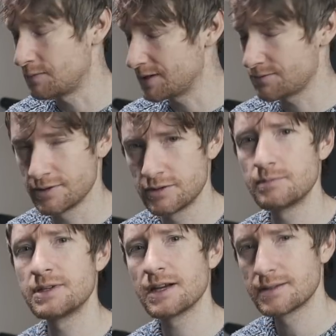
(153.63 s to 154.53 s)
and whilst we're on the
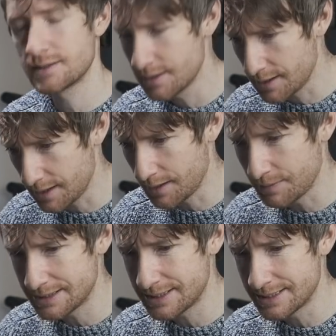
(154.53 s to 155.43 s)
subject,
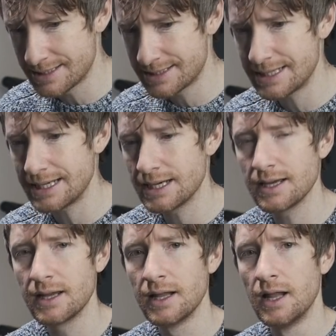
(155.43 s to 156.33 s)
my sincere